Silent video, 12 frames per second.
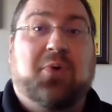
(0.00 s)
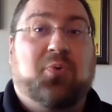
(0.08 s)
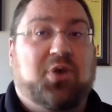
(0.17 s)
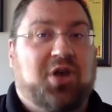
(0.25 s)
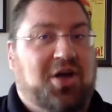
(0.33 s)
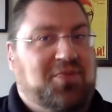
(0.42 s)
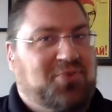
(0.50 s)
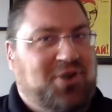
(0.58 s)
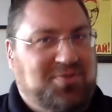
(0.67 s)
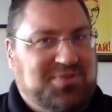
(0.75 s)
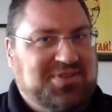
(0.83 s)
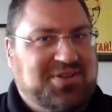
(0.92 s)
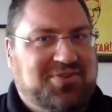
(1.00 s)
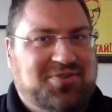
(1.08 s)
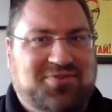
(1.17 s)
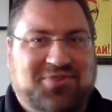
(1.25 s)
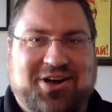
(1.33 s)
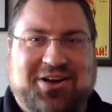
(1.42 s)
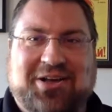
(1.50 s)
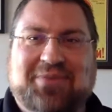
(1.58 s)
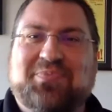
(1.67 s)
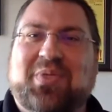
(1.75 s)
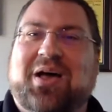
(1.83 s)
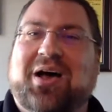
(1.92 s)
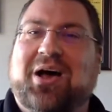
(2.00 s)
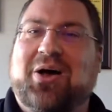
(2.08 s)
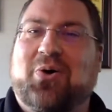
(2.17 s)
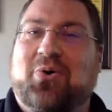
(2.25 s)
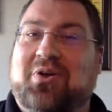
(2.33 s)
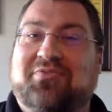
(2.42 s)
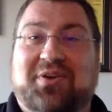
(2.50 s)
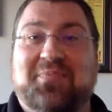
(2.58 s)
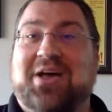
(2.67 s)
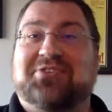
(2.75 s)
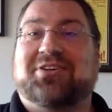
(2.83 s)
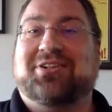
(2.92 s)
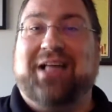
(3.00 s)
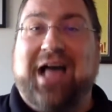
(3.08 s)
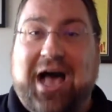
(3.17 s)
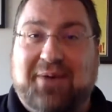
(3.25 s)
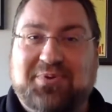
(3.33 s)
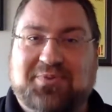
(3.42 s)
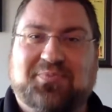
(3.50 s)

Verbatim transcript: We're not promising a nirvana or even a magical app,